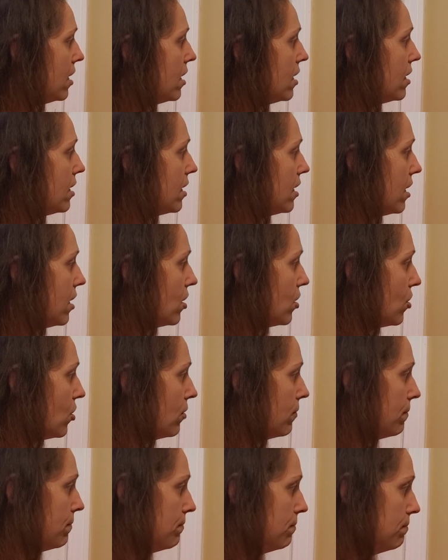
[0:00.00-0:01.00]

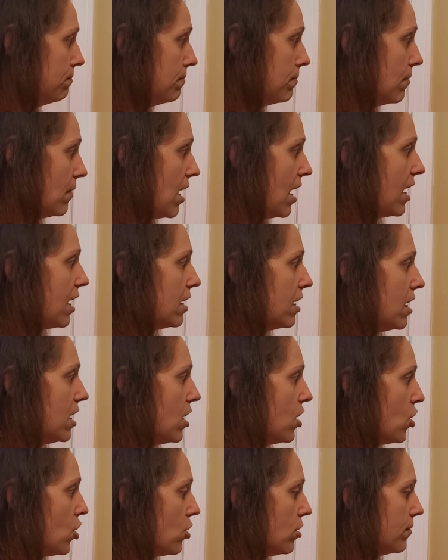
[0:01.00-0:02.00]
here and
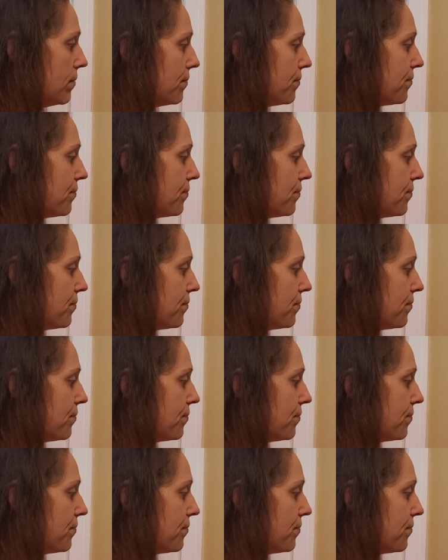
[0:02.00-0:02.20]
here.